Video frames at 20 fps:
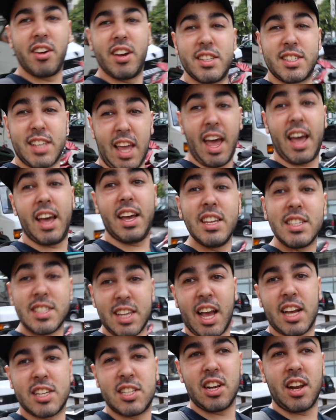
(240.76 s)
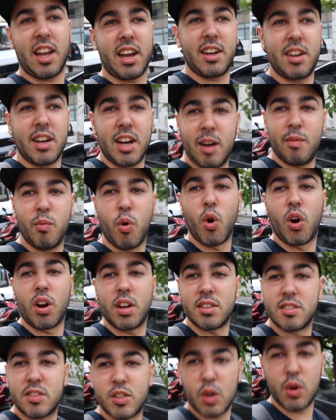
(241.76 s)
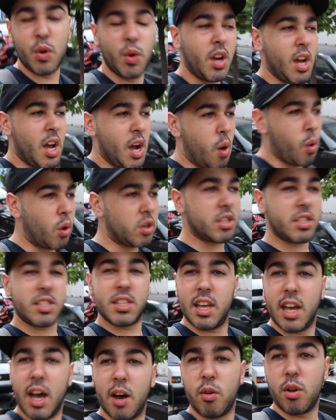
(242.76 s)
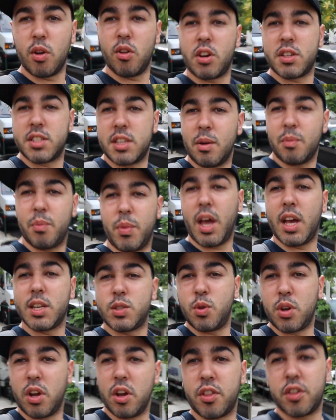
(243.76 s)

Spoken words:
is actually like Auckland, so we'll just see how it looks as we go